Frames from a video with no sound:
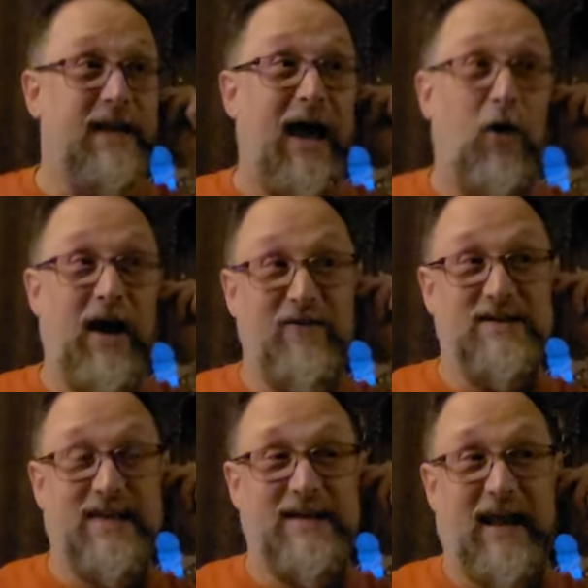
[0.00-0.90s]
Now,
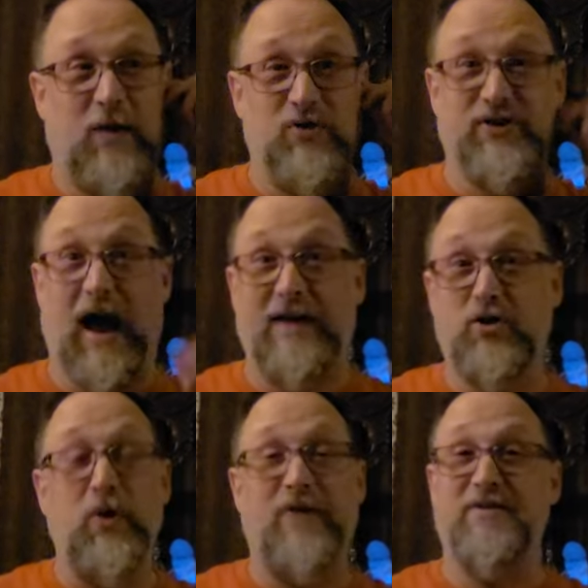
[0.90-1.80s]
having said that, I will say I
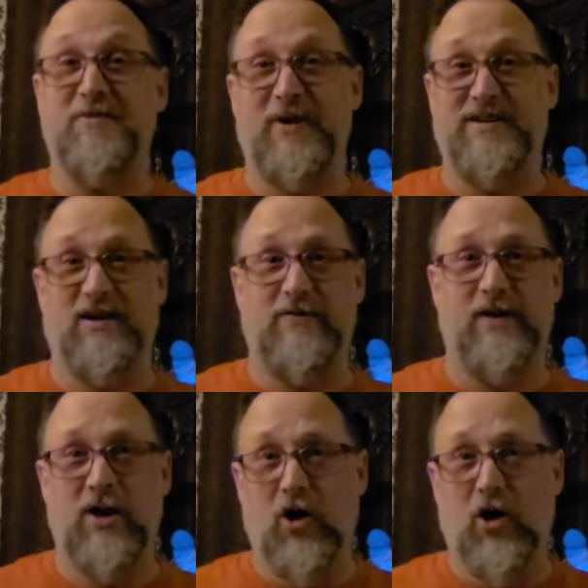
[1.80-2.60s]
do everything myself.